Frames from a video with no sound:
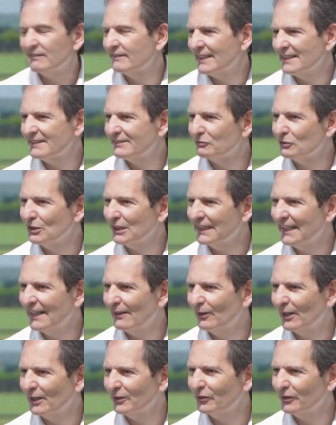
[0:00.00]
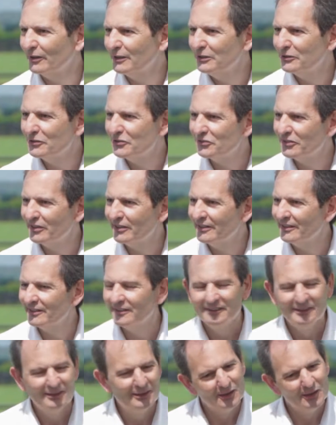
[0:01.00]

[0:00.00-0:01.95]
and that's really how I got interested in it,